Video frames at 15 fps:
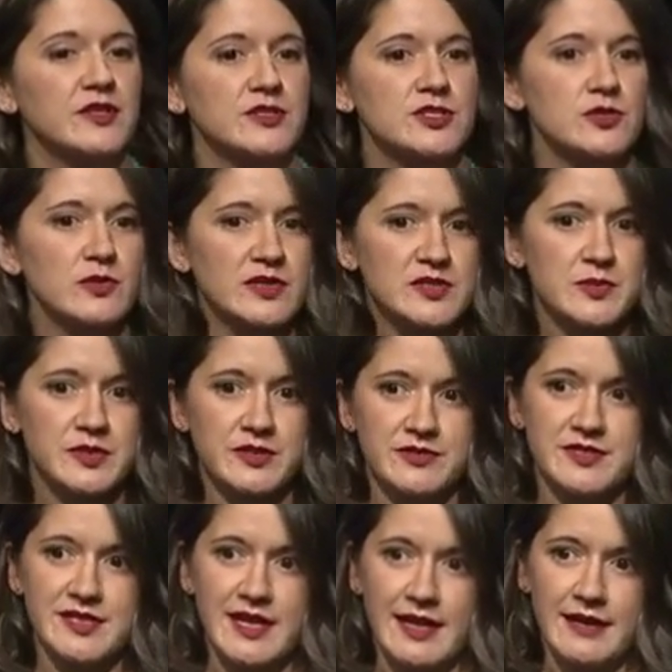stories with you
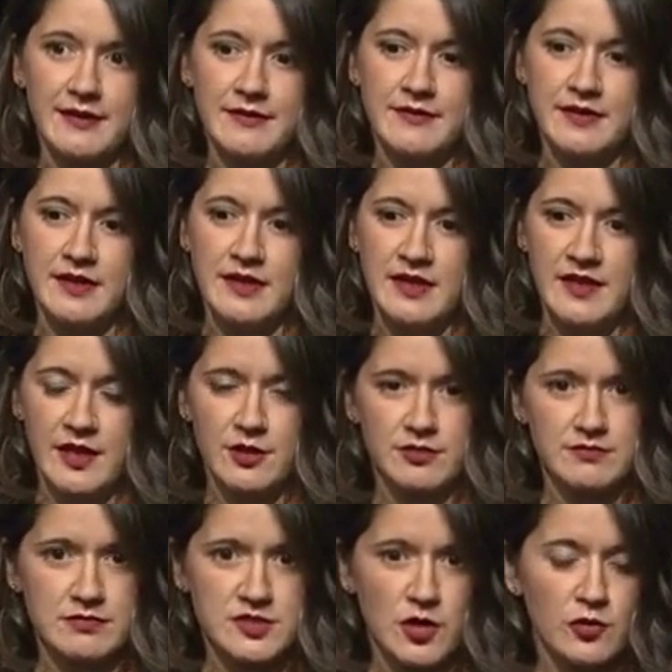today. They are
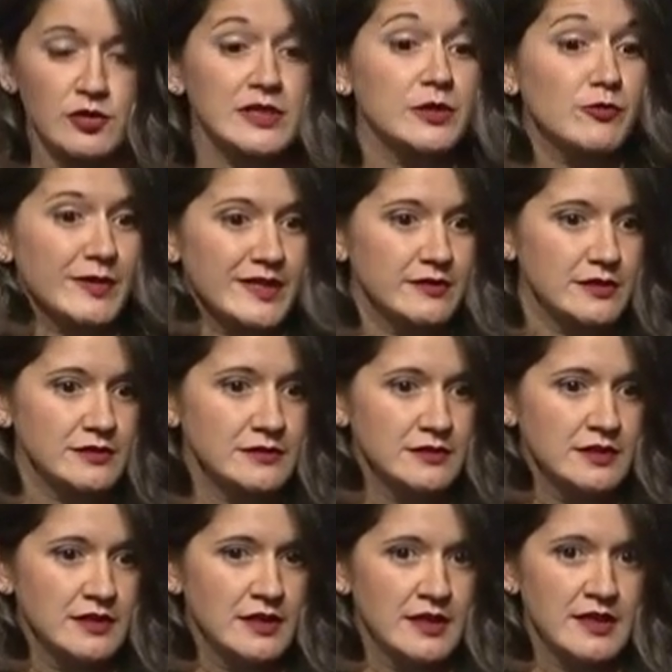totally real.
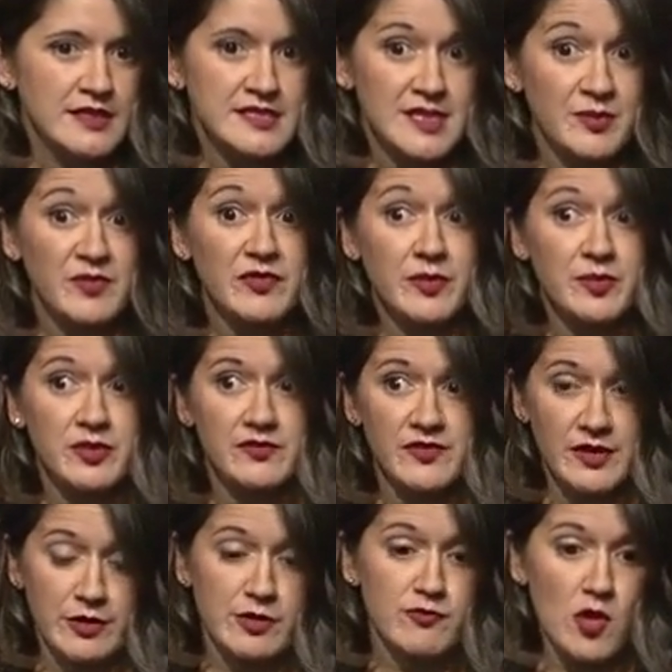Some of them are
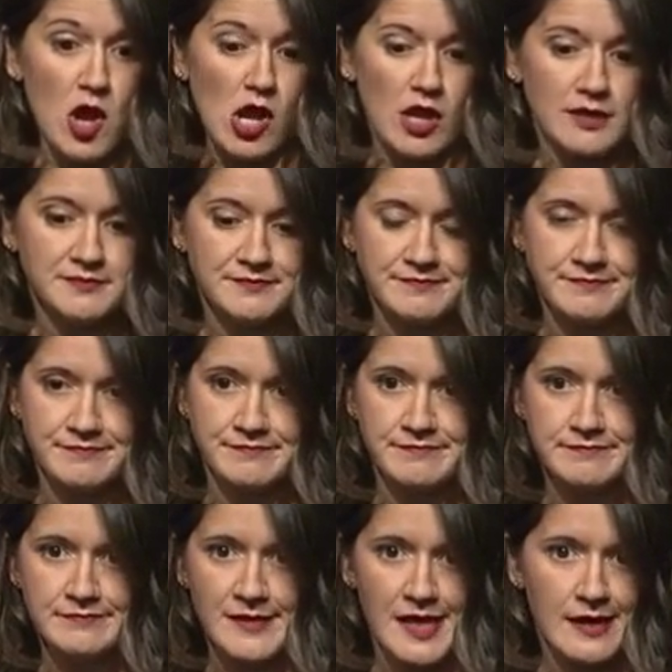very raw,
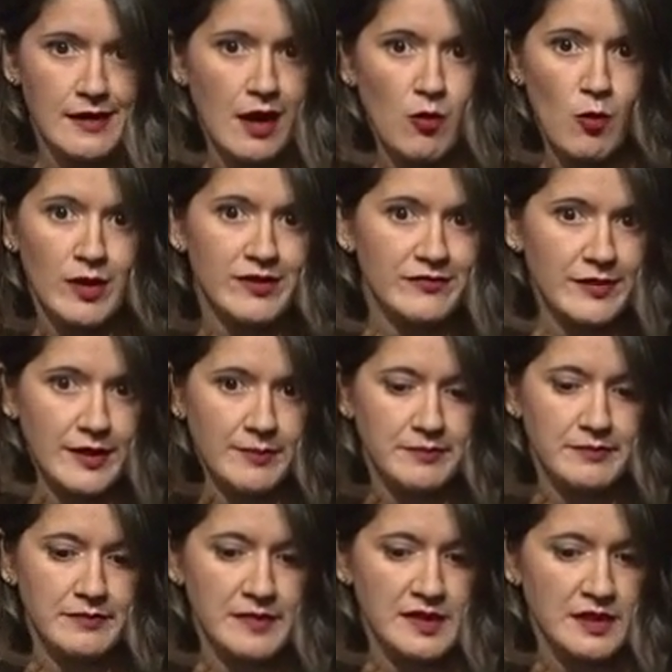and not one of them
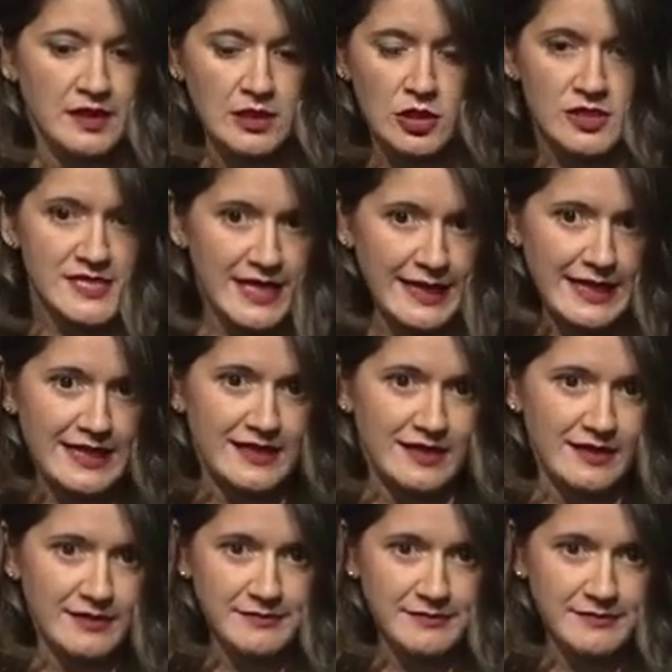looks anything